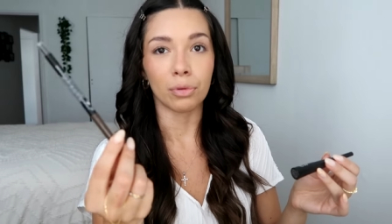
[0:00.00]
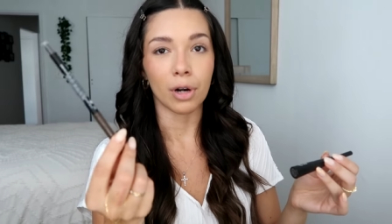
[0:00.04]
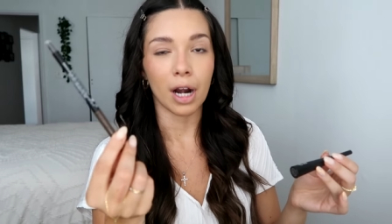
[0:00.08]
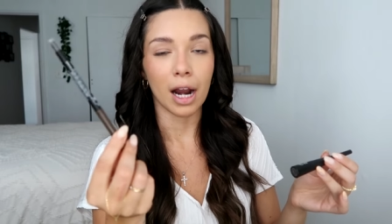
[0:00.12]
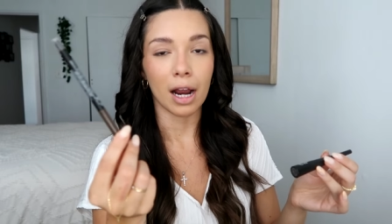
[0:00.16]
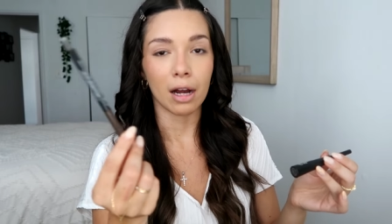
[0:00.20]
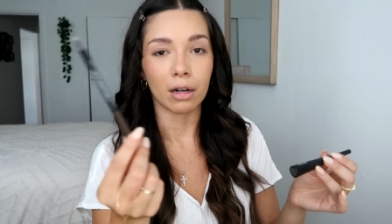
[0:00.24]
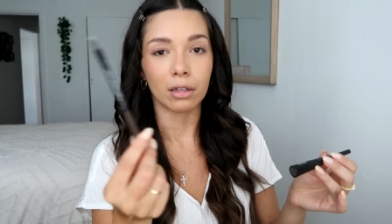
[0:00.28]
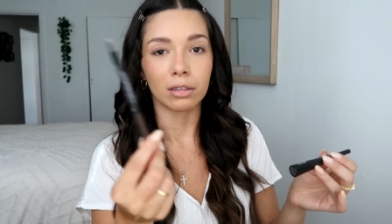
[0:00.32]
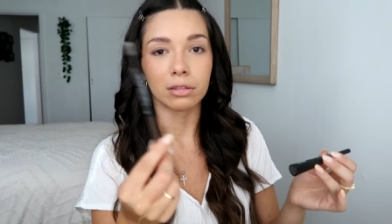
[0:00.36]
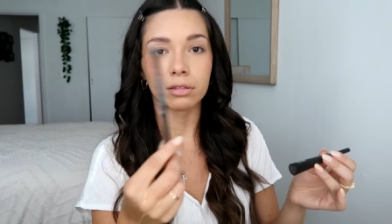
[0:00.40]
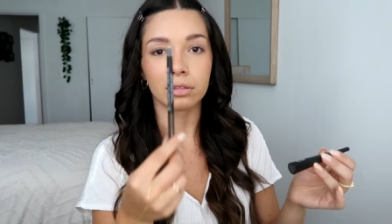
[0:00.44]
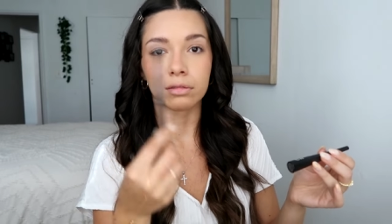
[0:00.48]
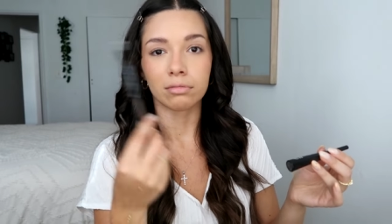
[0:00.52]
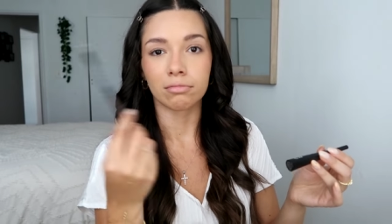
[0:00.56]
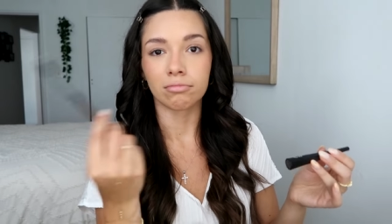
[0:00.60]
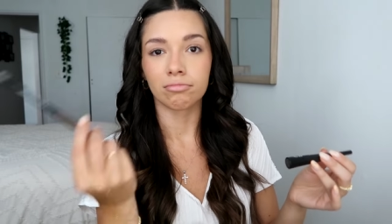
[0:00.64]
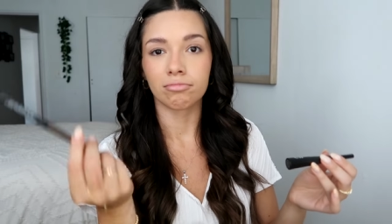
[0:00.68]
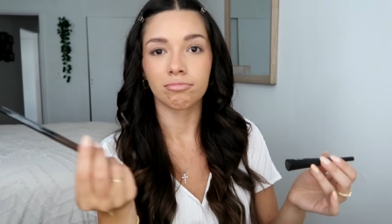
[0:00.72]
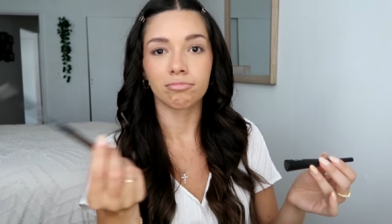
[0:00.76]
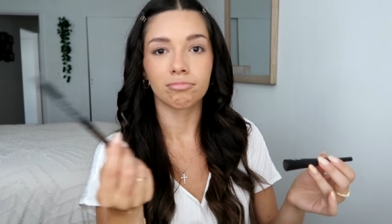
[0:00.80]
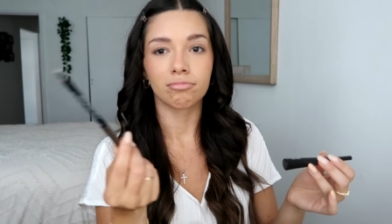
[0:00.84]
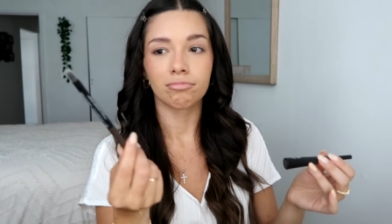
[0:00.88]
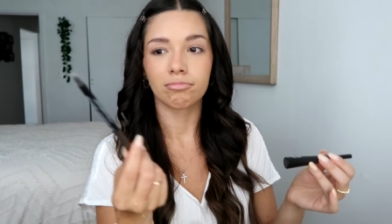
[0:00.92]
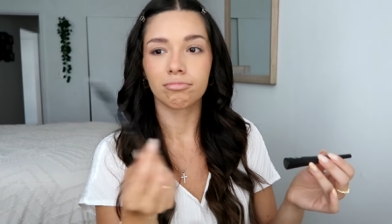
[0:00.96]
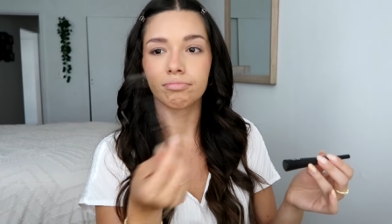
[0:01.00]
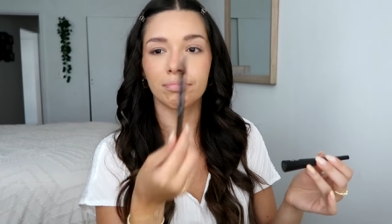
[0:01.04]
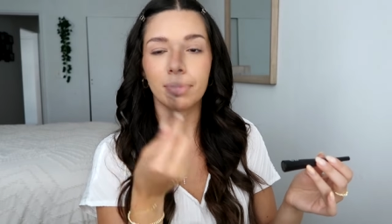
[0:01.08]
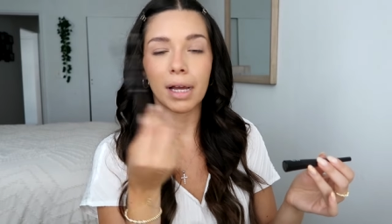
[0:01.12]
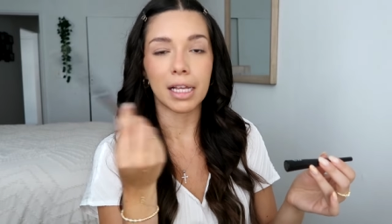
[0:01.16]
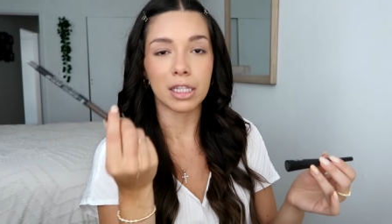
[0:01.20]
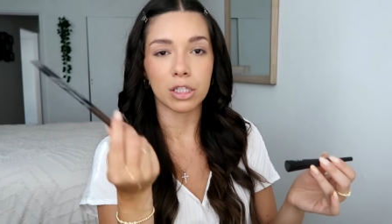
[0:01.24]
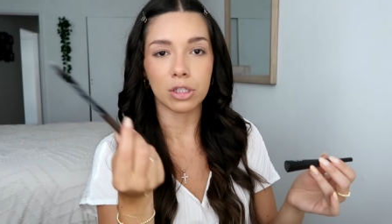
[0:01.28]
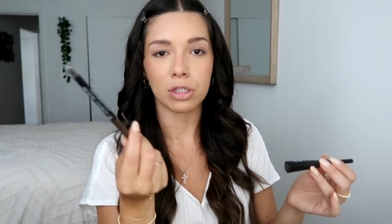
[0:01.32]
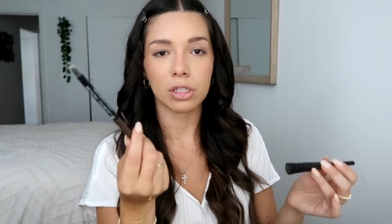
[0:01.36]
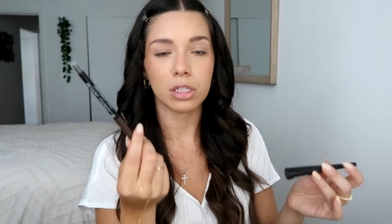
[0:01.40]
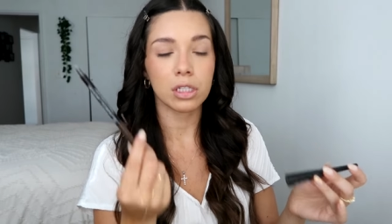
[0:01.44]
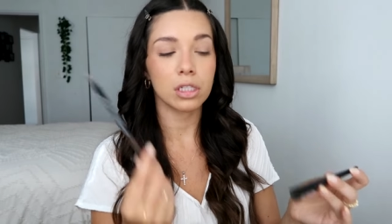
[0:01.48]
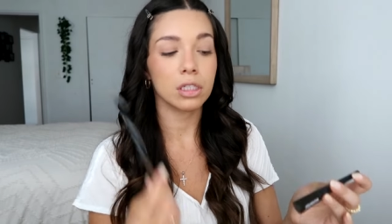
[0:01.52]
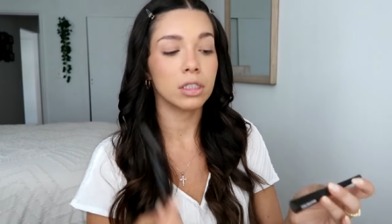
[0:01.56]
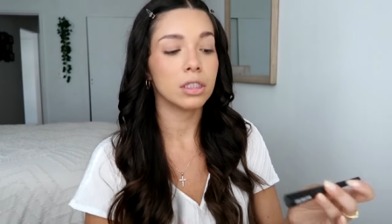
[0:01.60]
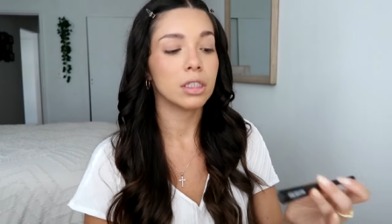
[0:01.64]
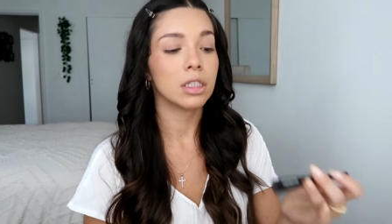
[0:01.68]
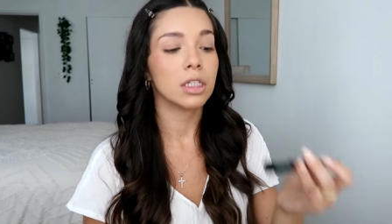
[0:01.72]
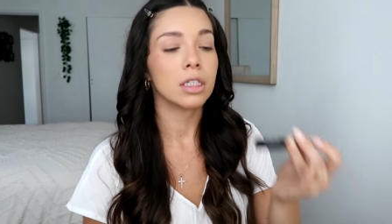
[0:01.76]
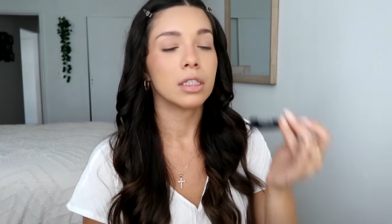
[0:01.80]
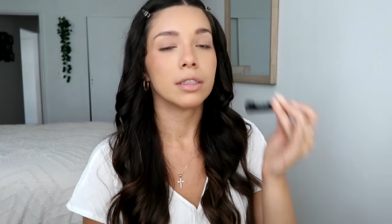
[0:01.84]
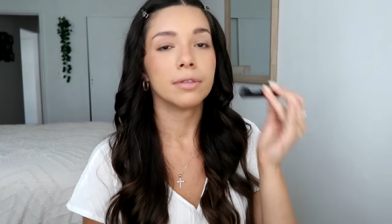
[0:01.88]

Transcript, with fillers: brown pencil